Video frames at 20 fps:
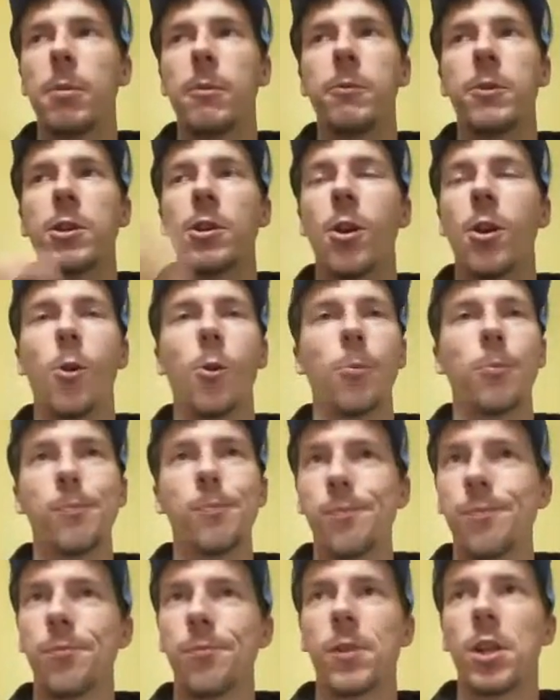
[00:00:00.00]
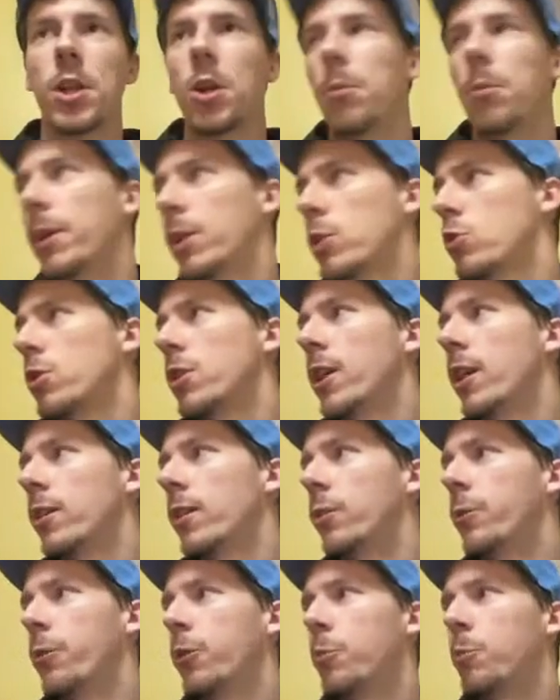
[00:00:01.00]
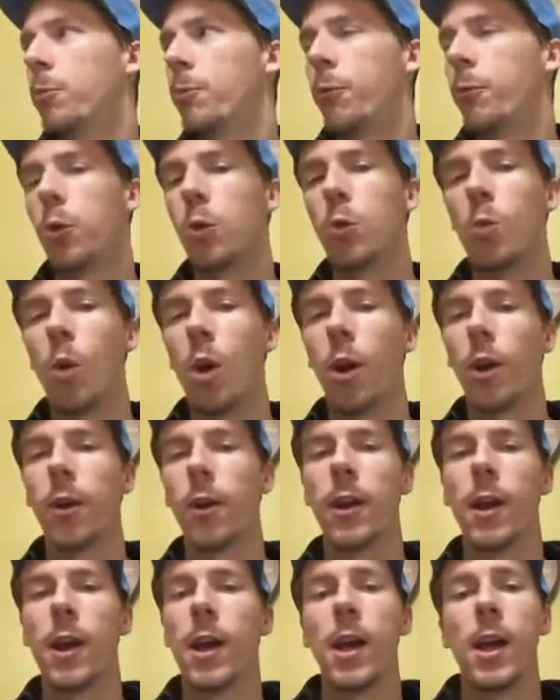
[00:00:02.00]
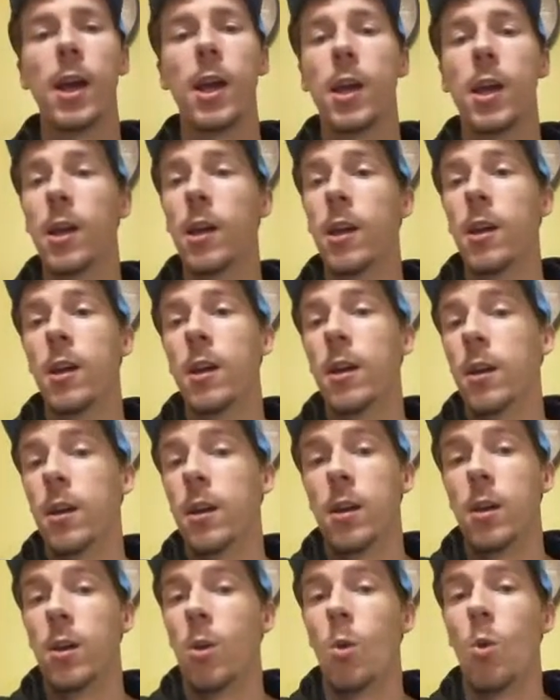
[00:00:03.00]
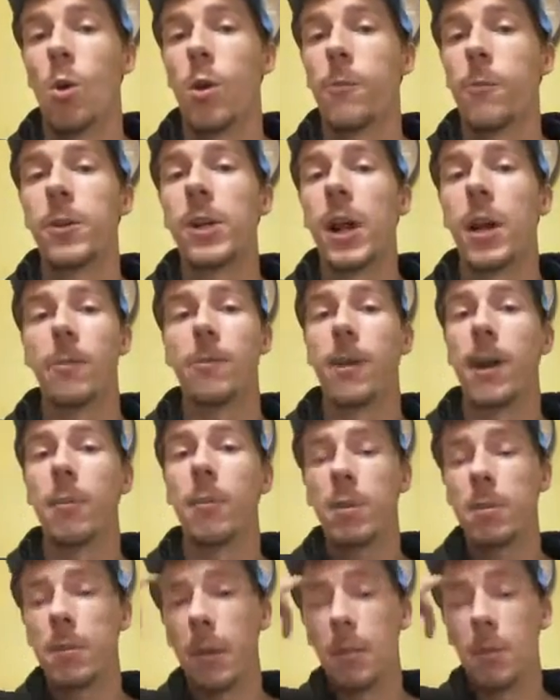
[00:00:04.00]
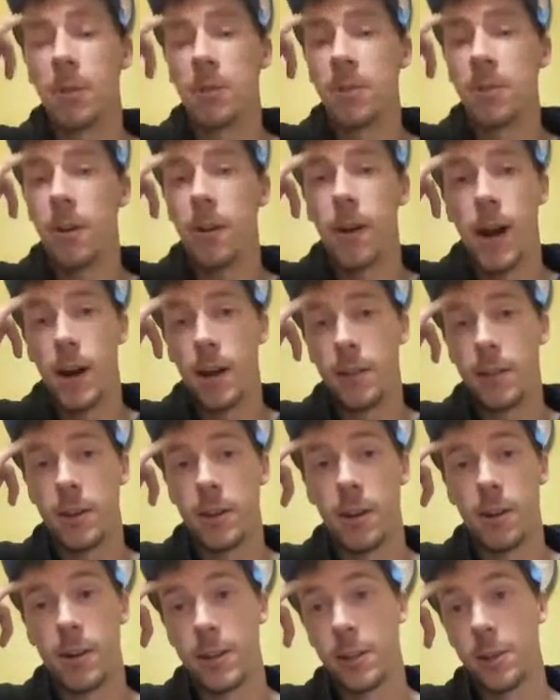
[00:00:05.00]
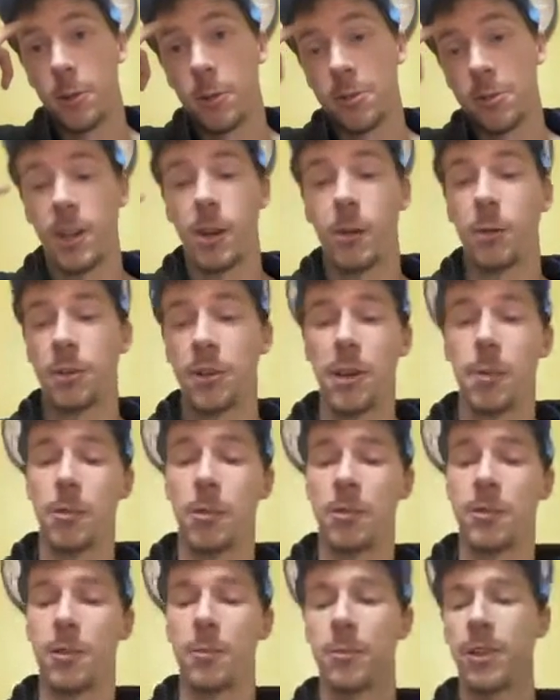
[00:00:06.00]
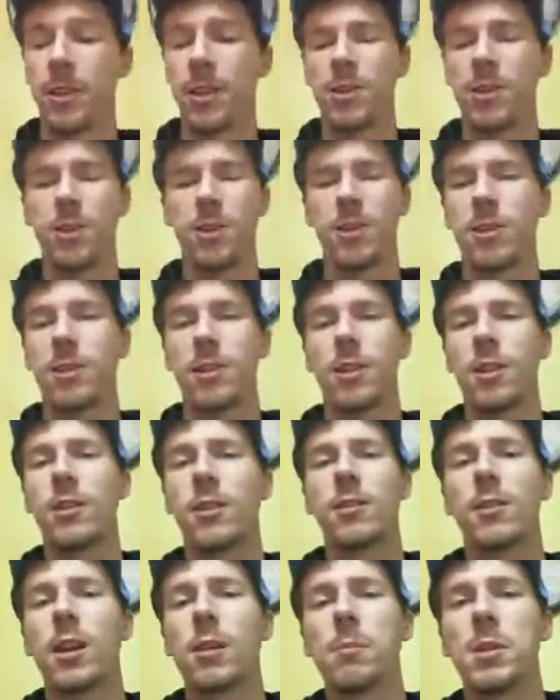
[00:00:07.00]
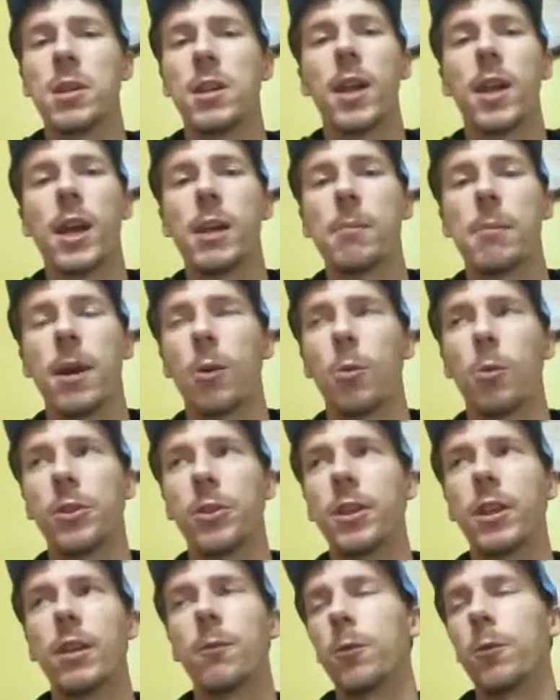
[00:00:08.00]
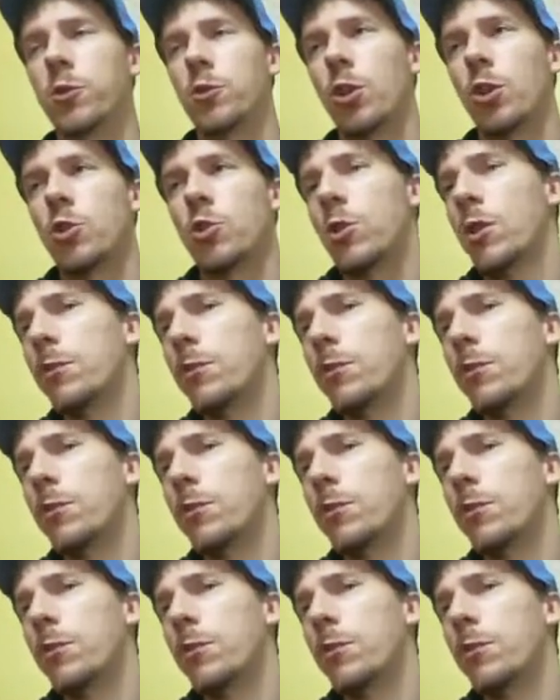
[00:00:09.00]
If you don't, make sure you got your food, water. Or if you got family members that are out of the area, go stay with them or something. It's going to be a nightmare with the infrastructure.